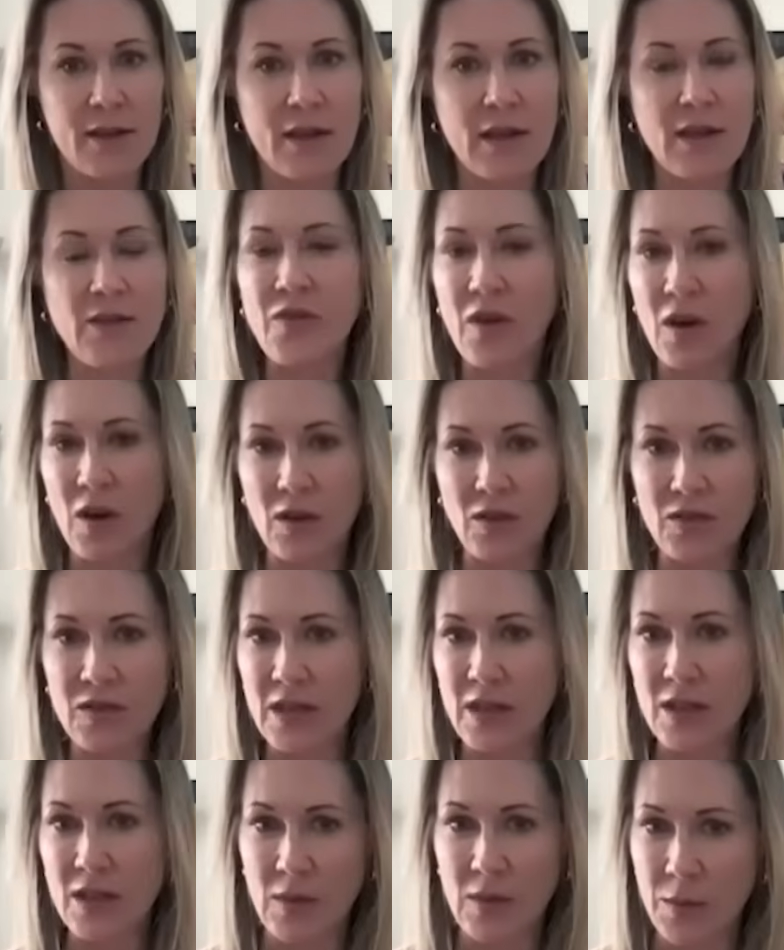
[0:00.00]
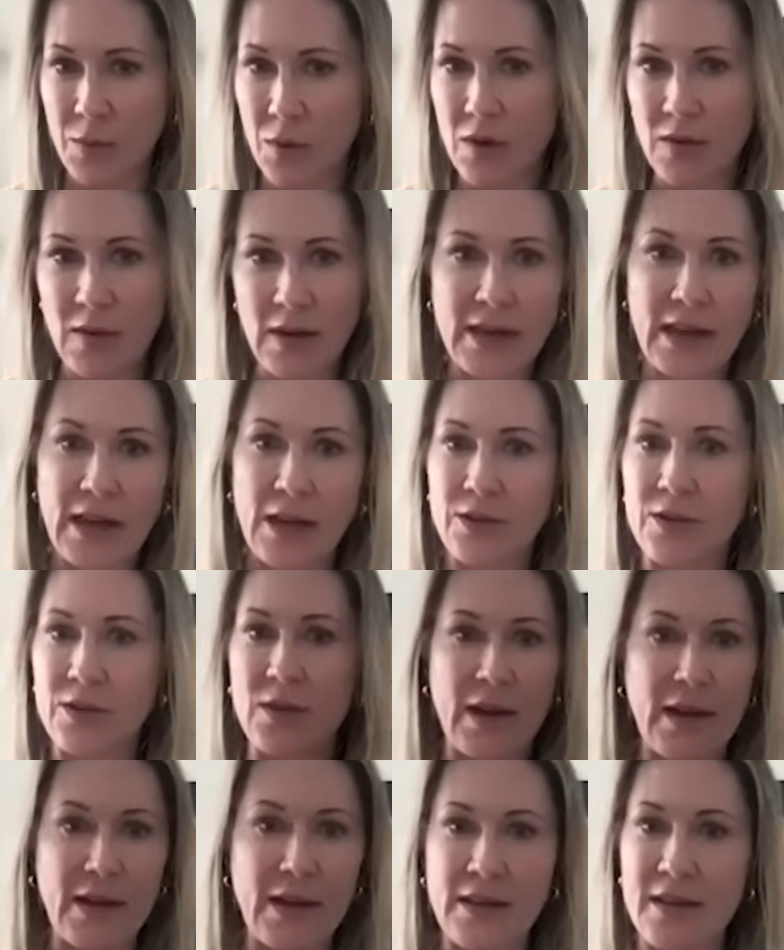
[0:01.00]
involved in the report right now, so
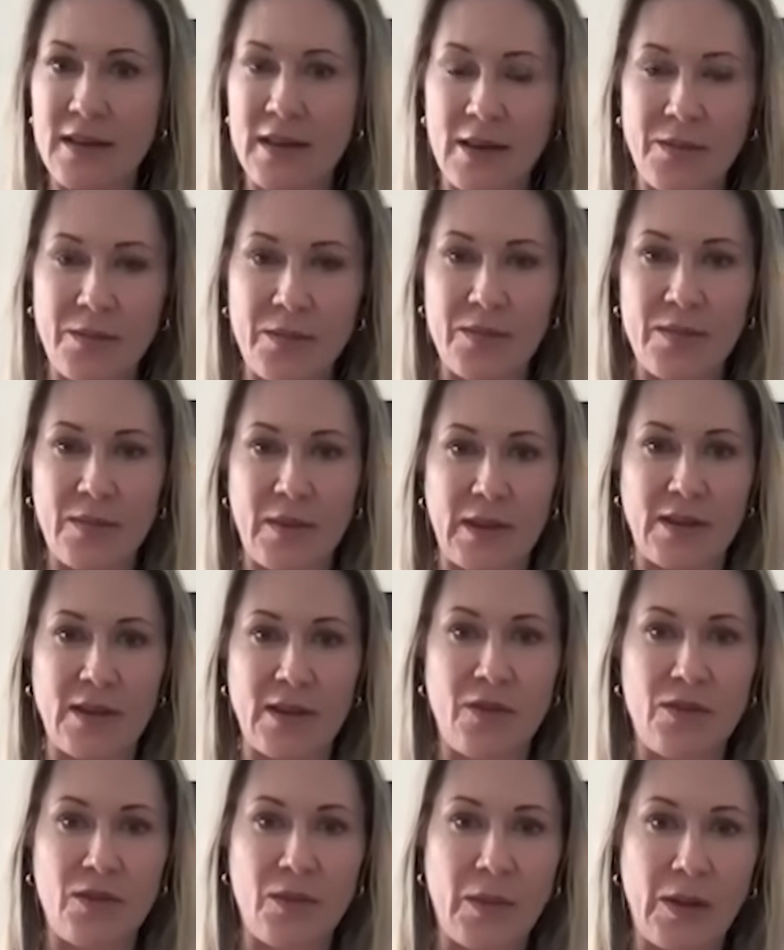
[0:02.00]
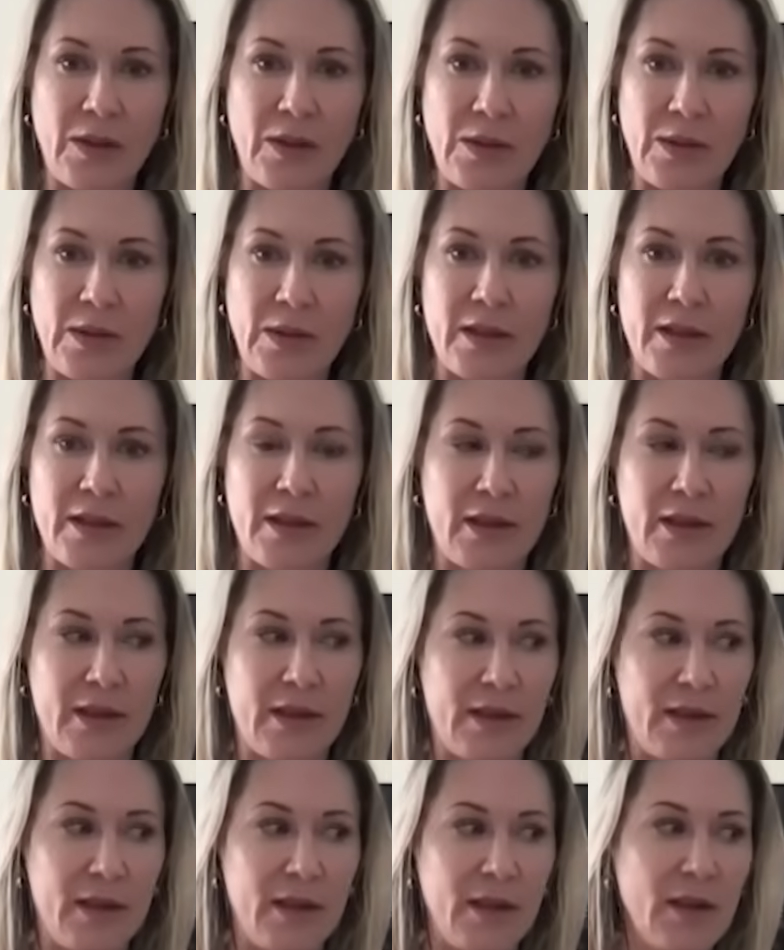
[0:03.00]
I'm like not familiar with
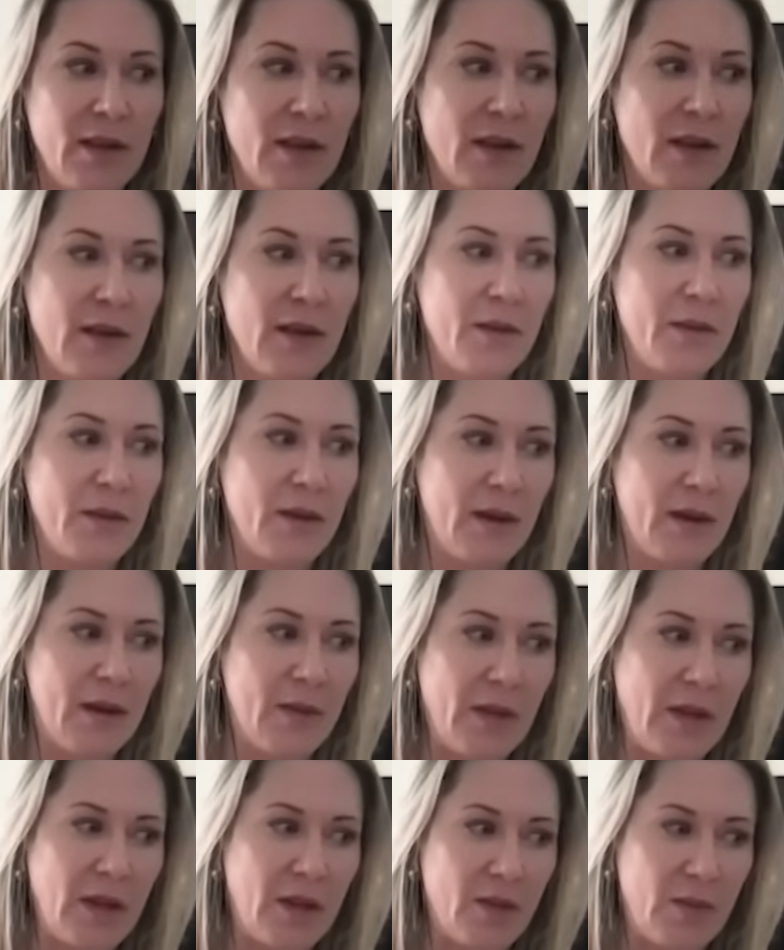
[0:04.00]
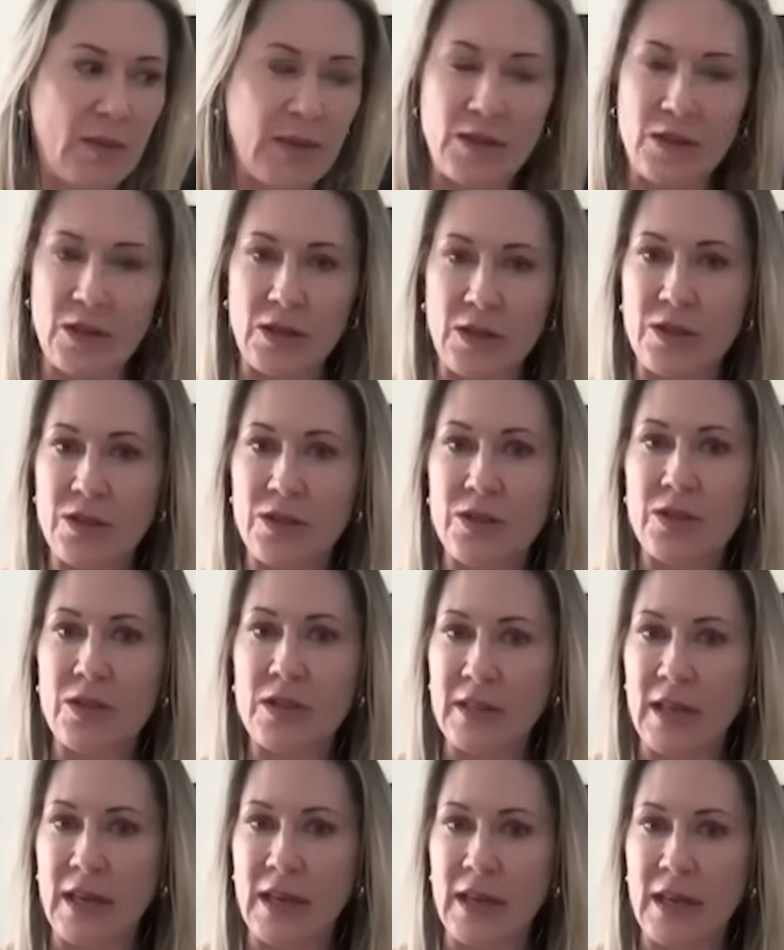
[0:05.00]
many of the research
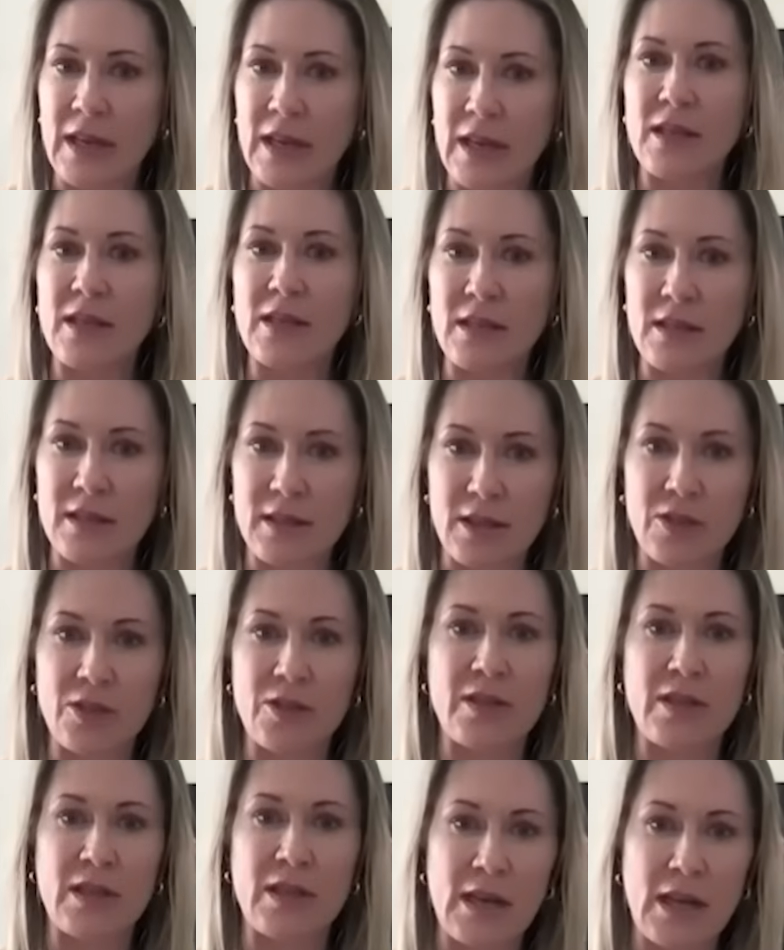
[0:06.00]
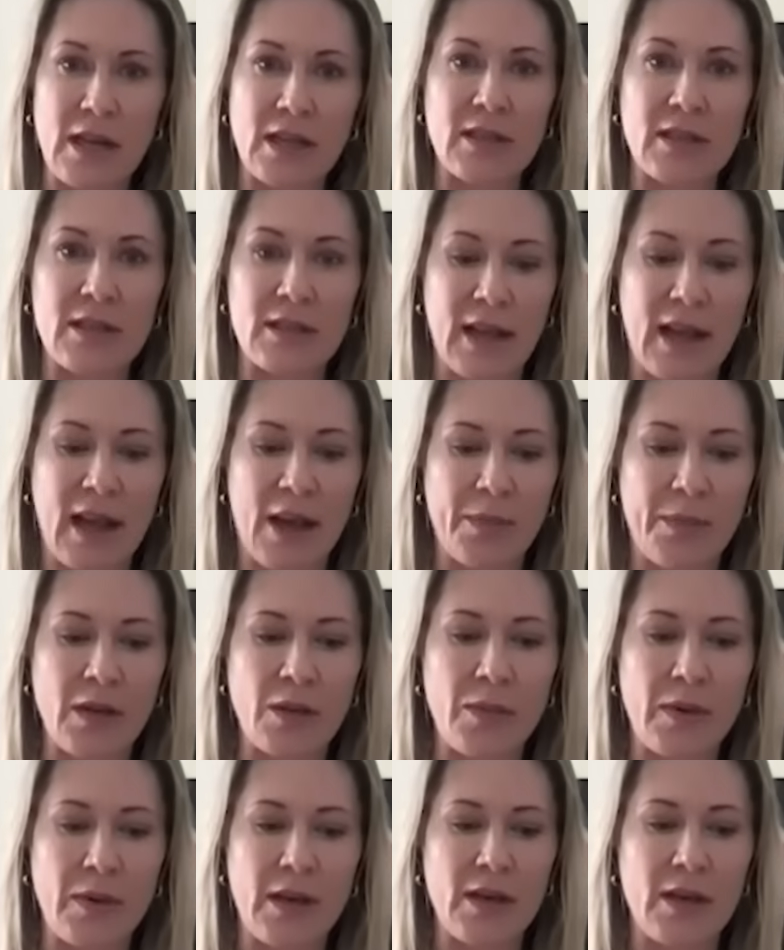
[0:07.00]
design and decisions and analyses that happen.
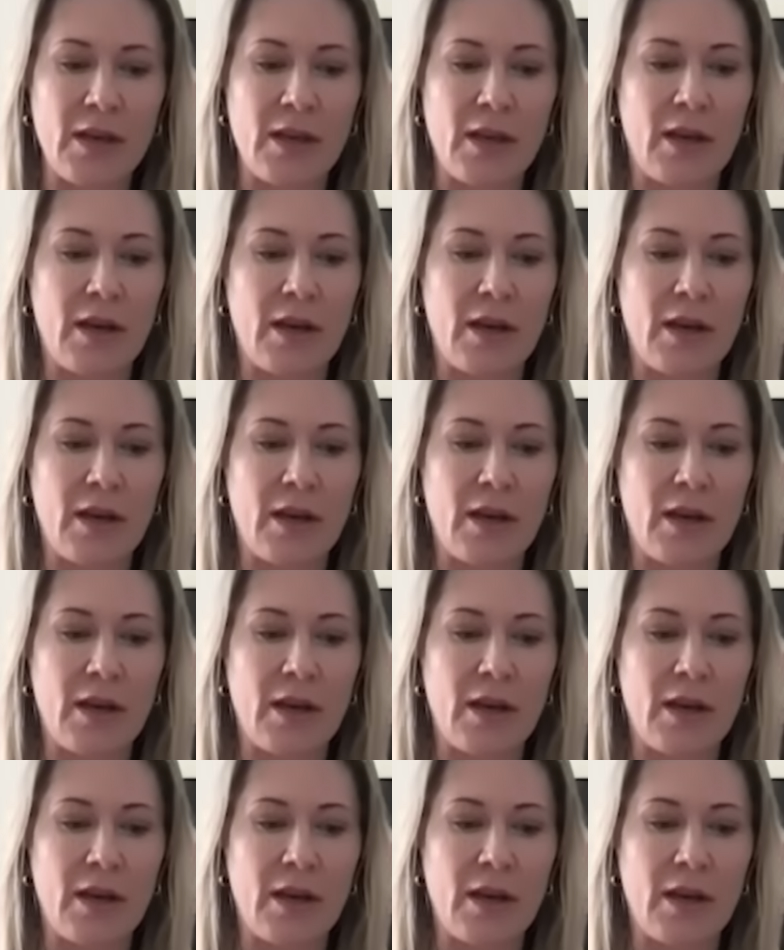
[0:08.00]
But